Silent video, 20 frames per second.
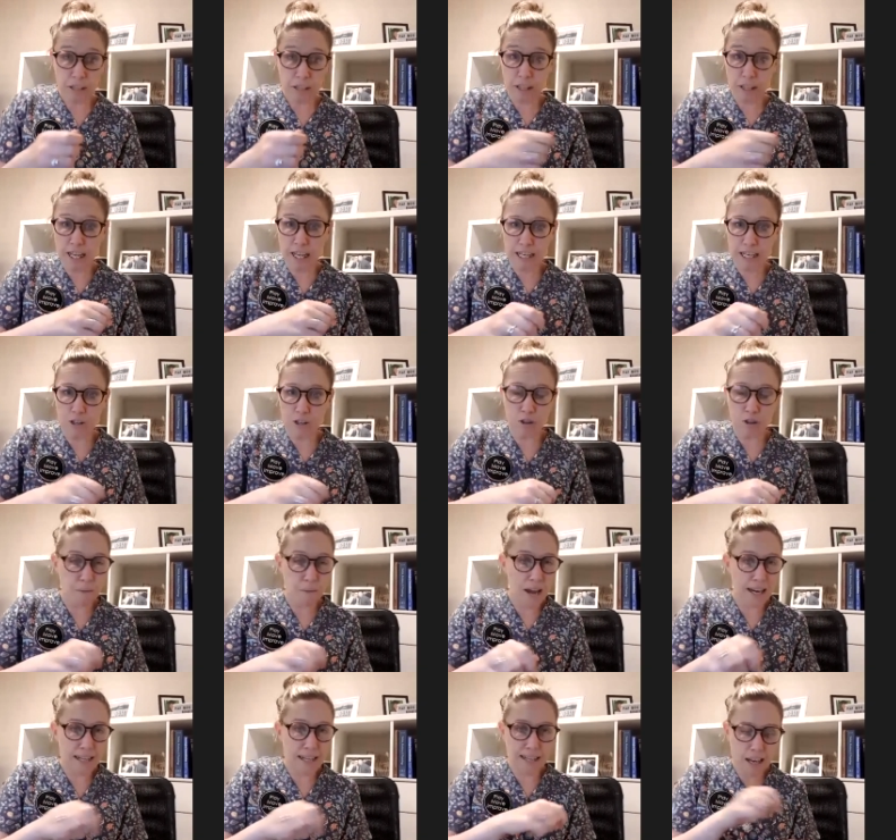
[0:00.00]
the lady or the
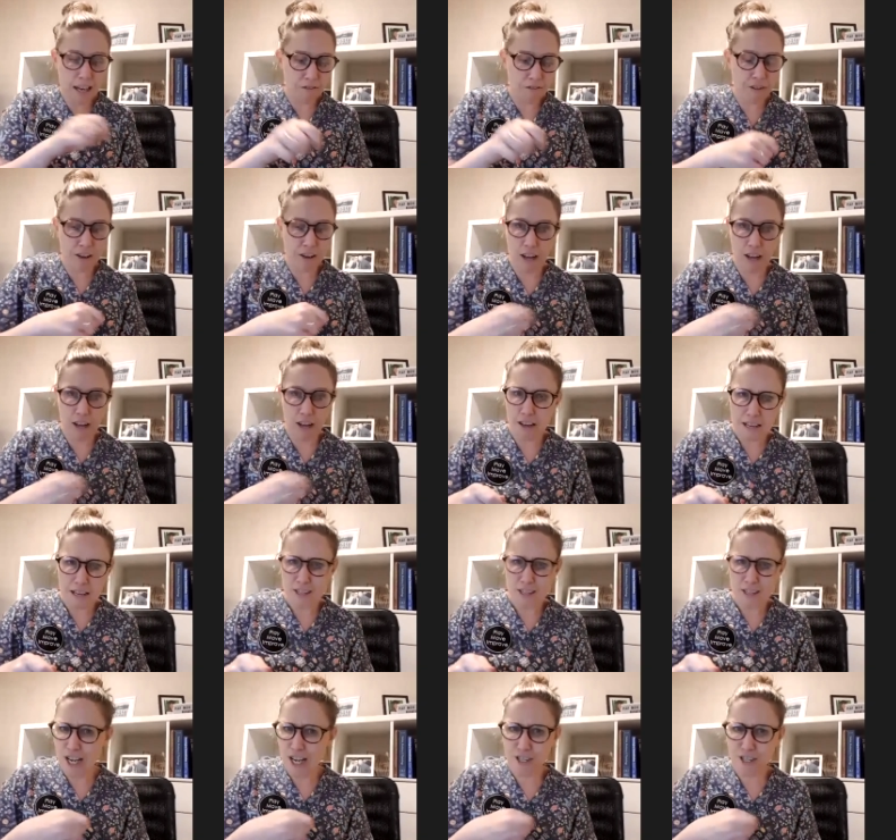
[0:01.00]
man at the cafe
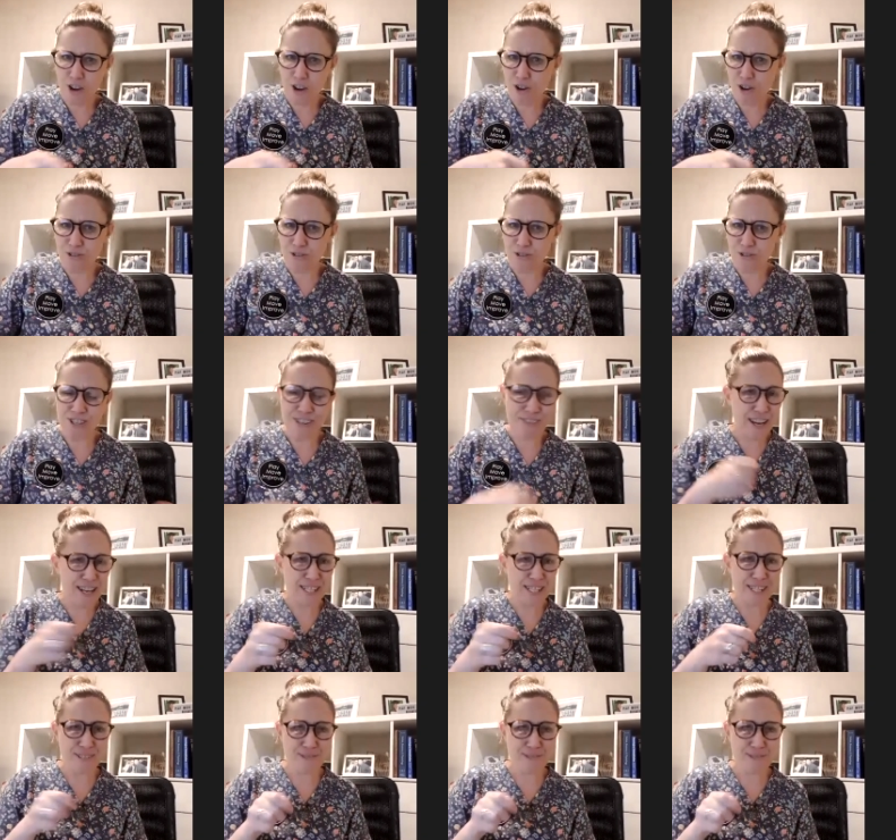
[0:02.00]
takes notes, and
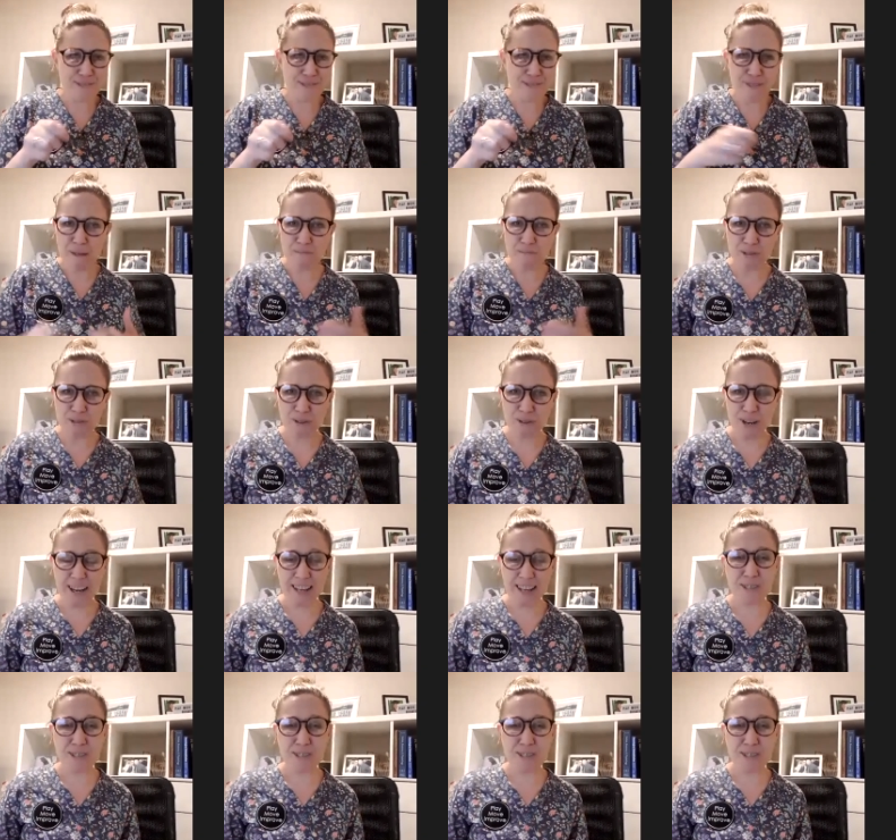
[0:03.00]
that's what I'm doing.